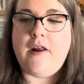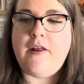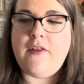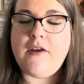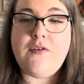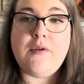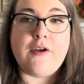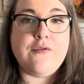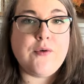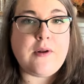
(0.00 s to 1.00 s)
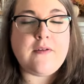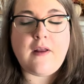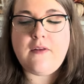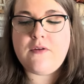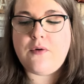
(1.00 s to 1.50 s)
And I think if you like fruity
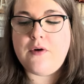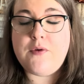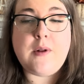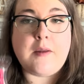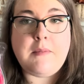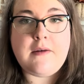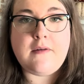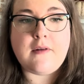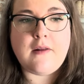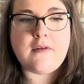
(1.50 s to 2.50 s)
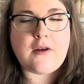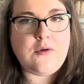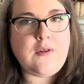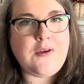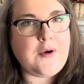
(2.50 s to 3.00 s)
scents or if you like minty scents, I do
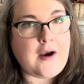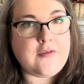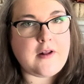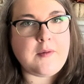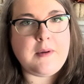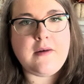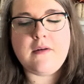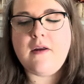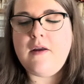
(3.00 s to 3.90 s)
think you have to like mint.